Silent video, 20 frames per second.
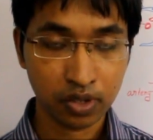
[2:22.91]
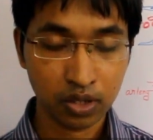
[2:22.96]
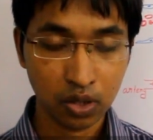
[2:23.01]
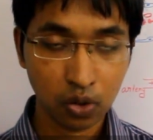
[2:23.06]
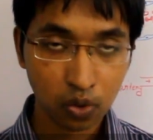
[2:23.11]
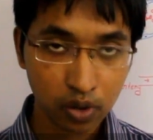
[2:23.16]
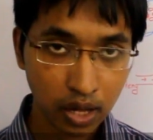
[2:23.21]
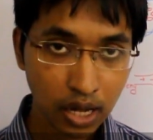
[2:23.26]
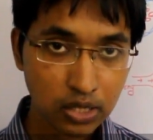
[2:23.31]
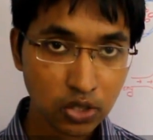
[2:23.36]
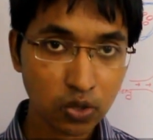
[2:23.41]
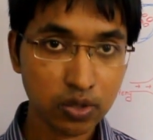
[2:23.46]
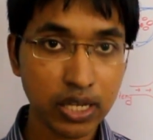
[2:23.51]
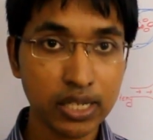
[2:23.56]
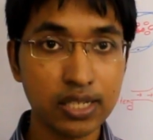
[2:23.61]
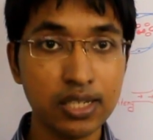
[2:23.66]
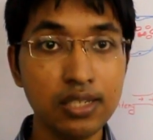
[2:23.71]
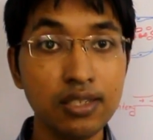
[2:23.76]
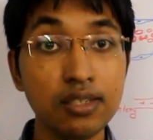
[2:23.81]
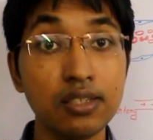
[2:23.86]
Okay, so
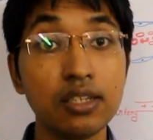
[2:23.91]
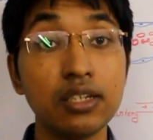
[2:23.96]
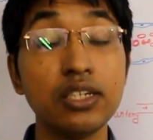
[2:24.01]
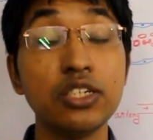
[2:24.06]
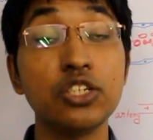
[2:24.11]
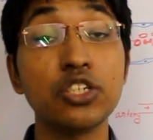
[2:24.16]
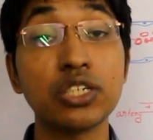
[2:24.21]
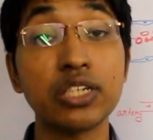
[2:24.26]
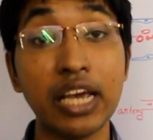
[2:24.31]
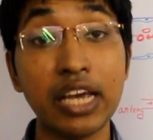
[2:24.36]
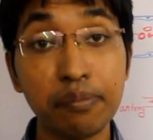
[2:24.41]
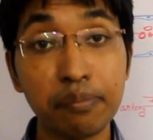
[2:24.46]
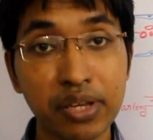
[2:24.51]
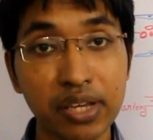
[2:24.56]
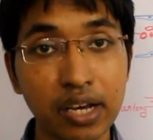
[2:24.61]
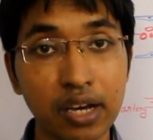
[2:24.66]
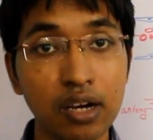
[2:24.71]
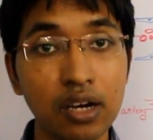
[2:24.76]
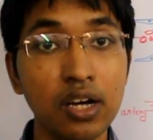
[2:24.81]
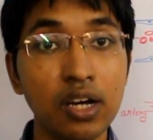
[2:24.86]
that is
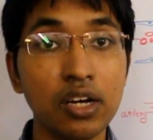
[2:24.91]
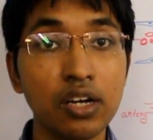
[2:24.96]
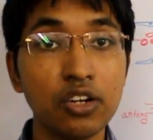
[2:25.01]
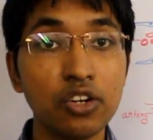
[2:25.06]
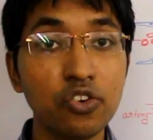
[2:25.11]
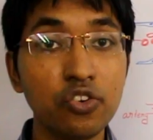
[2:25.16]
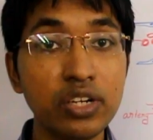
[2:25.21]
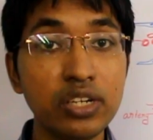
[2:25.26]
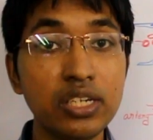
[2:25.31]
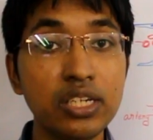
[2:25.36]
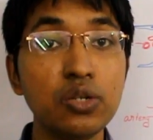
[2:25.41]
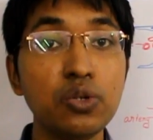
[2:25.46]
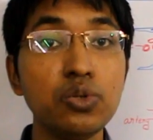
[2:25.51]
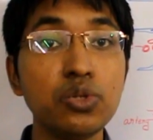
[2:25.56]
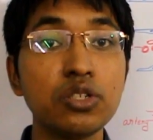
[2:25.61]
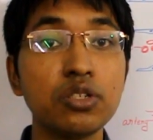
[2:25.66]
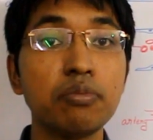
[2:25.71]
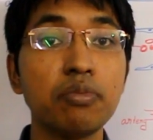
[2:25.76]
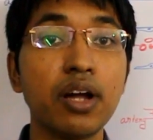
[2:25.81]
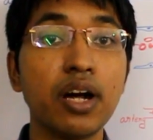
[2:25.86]
ischemia,
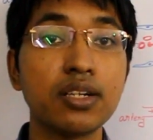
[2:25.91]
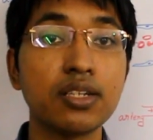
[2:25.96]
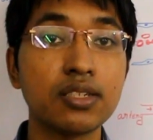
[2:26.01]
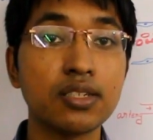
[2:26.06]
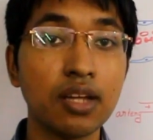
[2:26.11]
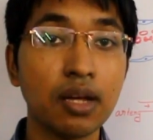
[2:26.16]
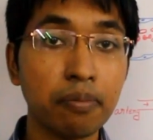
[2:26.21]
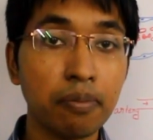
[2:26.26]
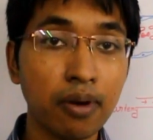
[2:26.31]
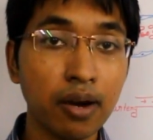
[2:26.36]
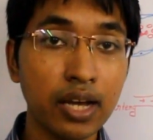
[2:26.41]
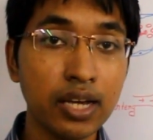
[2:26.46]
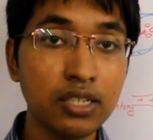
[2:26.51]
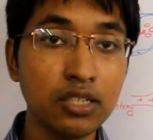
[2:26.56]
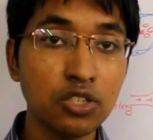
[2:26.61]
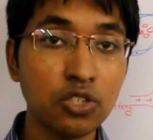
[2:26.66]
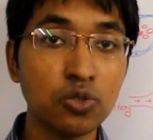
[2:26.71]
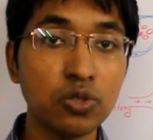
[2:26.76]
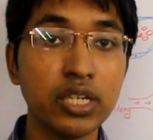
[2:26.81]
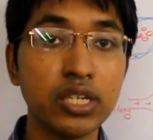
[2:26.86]
reduced blood supply
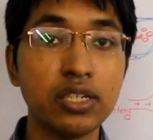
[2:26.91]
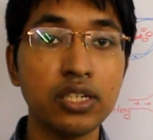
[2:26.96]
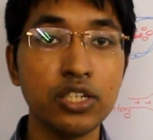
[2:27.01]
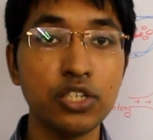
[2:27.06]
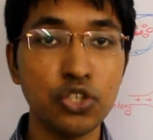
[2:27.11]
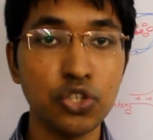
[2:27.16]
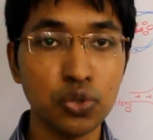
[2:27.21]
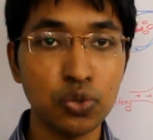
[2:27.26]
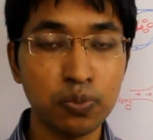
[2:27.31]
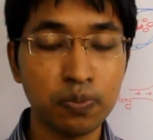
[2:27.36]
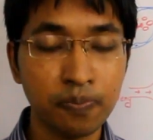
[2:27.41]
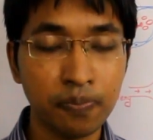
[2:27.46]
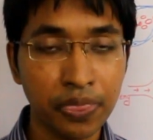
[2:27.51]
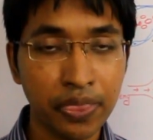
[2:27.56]
to the tissue.